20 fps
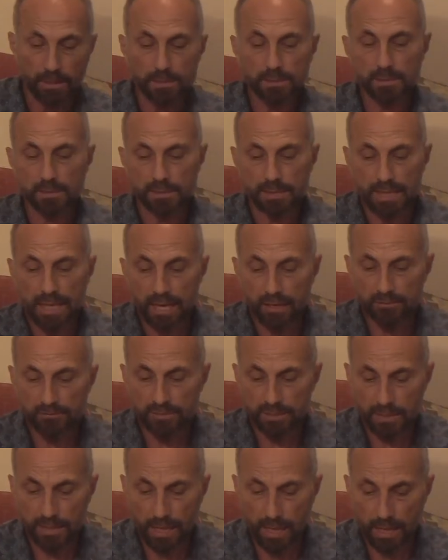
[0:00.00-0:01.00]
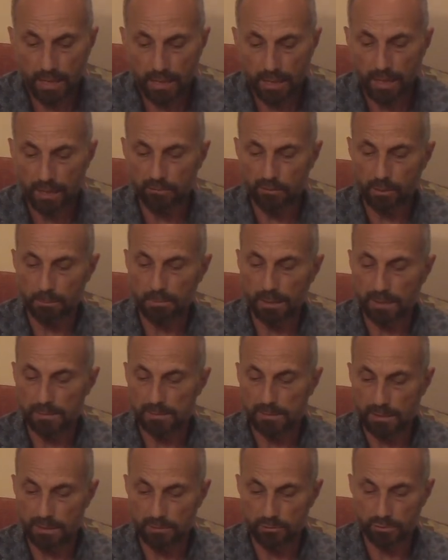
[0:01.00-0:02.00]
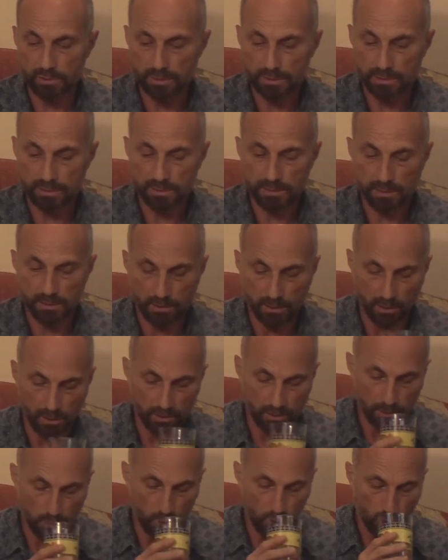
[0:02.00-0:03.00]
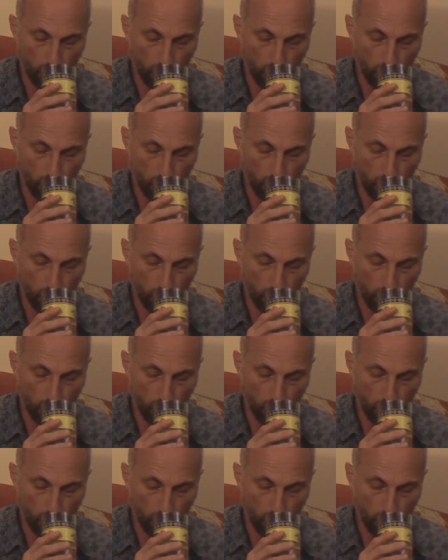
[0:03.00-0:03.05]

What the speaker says: Does the FDA have our best interests at heart?